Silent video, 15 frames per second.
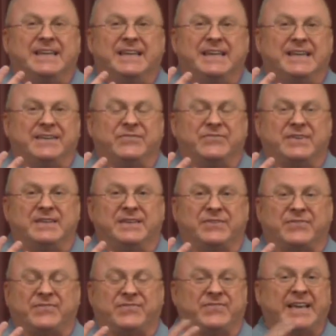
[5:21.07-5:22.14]
is
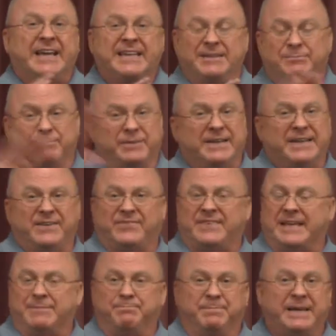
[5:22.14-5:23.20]
second place
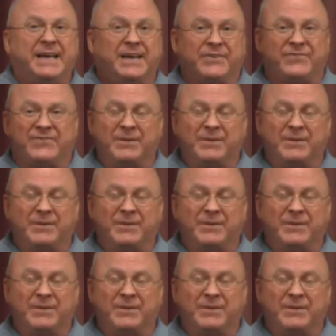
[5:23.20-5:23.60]
at best.